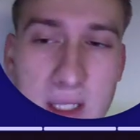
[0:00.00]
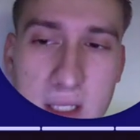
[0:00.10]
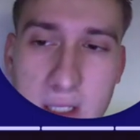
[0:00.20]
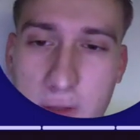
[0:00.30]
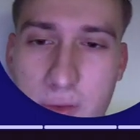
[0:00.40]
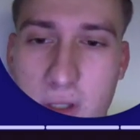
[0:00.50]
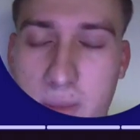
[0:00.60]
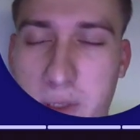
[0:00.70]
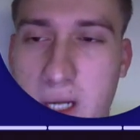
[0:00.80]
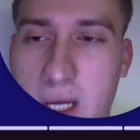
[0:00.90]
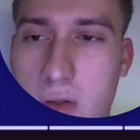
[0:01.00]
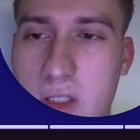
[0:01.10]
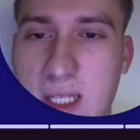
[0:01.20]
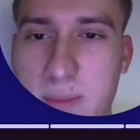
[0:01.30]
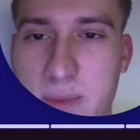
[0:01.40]
if you're going to be hiring,
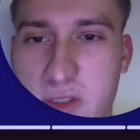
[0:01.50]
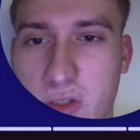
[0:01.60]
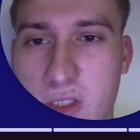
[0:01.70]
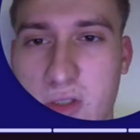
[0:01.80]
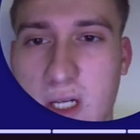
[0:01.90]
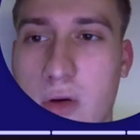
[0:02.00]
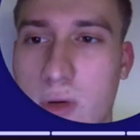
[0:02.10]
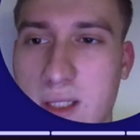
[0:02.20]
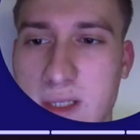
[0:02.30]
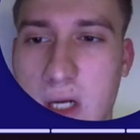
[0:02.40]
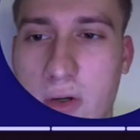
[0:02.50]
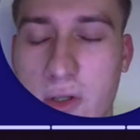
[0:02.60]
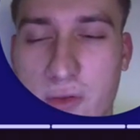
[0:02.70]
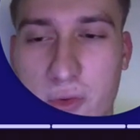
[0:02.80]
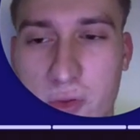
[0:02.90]
that means that you need to hire right now
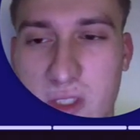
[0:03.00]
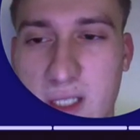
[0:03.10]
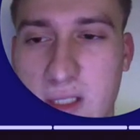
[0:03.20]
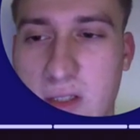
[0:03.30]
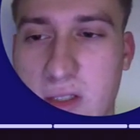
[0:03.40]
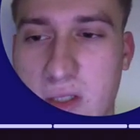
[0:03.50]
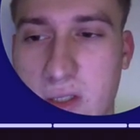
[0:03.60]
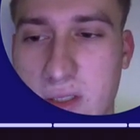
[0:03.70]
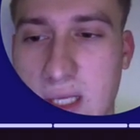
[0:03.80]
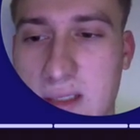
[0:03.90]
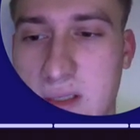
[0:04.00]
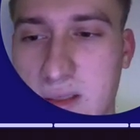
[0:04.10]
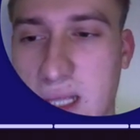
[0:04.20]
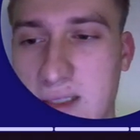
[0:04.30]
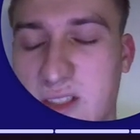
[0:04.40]
if you think that
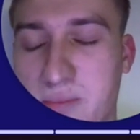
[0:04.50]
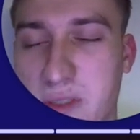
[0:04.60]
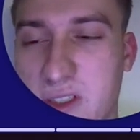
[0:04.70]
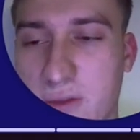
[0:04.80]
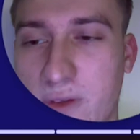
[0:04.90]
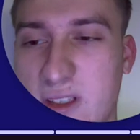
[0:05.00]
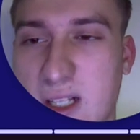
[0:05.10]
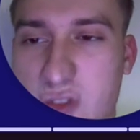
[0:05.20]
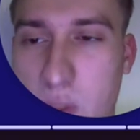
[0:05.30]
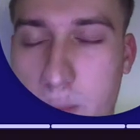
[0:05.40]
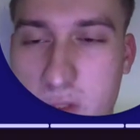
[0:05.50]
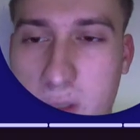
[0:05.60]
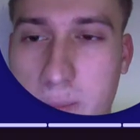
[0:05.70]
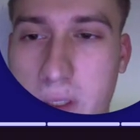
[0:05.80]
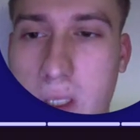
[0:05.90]
that specific sales rep is going to
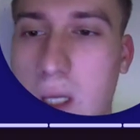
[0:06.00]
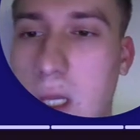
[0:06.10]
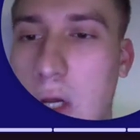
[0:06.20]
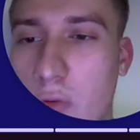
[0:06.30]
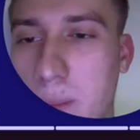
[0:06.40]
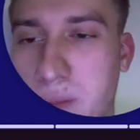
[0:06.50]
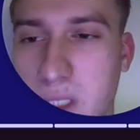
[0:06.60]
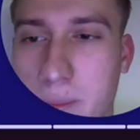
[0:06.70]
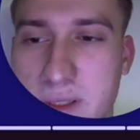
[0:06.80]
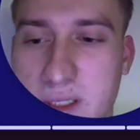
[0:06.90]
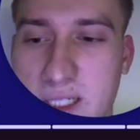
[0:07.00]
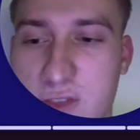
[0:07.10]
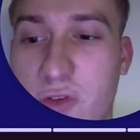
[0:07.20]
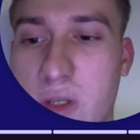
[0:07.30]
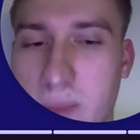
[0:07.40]
be ramped up in the next
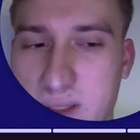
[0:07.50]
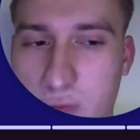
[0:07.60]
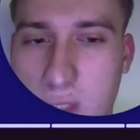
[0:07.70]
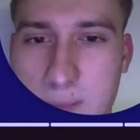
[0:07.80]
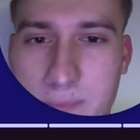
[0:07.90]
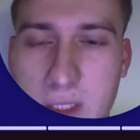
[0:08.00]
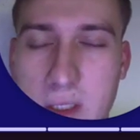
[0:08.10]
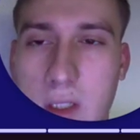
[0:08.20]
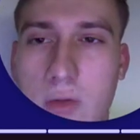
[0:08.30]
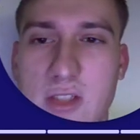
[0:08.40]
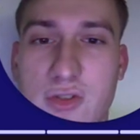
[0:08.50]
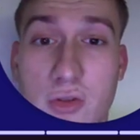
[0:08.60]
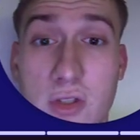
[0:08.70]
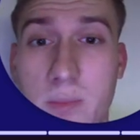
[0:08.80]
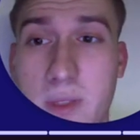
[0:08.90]
3 months, right? Right, so you
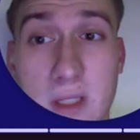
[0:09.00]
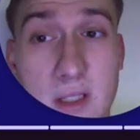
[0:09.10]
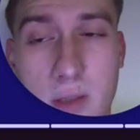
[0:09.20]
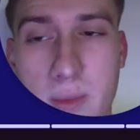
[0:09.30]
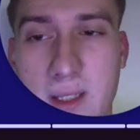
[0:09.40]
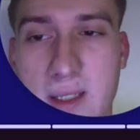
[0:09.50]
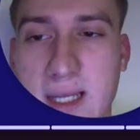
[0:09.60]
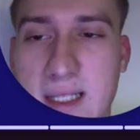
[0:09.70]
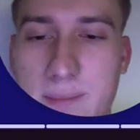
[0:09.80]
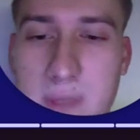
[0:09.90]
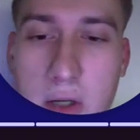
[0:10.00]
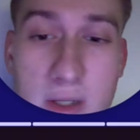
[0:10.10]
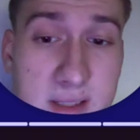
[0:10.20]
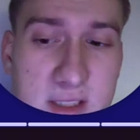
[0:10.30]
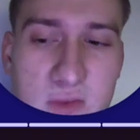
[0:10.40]
need to be determining that. Now, in
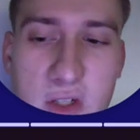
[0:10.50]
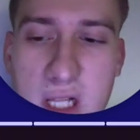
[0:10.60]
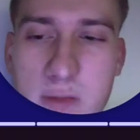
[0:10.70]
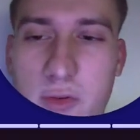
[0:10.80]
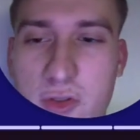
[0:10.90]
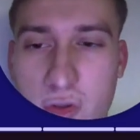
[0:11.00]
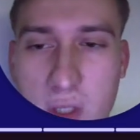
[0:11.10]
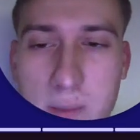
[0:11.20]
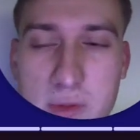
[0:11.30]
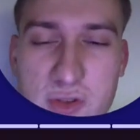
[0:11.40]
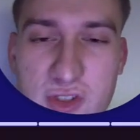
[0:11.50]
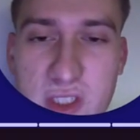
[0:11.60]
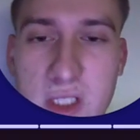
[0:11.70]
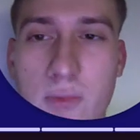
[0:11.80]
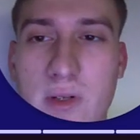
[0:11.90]
this is very helpful, so you're able to
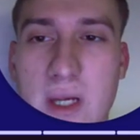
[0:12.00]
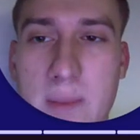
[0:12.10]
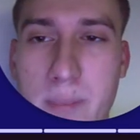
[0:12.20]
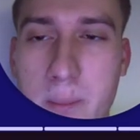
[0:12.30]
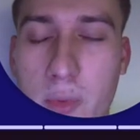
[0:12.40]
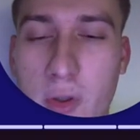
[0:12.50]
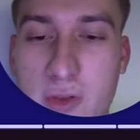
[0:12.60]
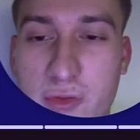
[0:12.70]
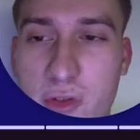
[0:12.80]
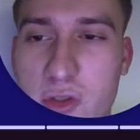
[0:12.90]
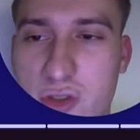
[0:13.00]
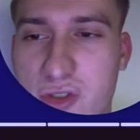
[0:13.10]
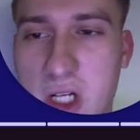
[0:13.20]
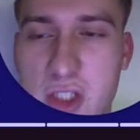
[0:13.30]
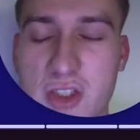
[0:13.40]
see and pinpoint future
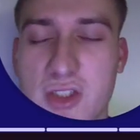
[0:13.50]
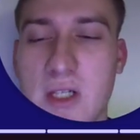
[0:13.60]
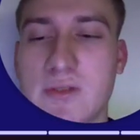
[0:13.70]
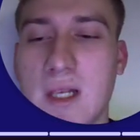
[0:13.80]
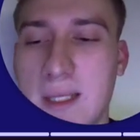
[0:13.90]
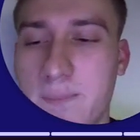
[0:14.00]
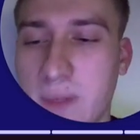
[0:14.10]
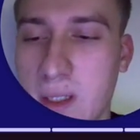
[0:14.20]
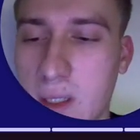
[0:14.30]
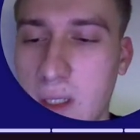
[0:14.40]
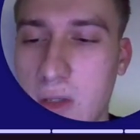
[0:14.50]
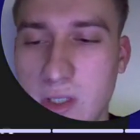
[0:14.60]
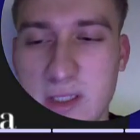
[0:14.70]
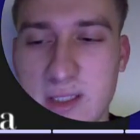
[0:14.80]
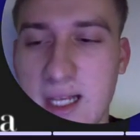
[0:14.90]
strategies down the line.
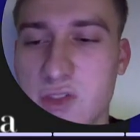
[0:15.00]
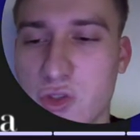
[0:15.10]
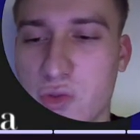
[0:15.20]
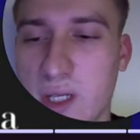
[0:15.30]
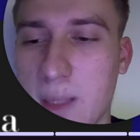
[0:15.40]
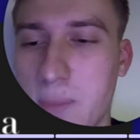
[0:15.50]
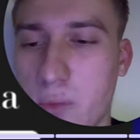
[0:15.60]
Right, it answers what happened,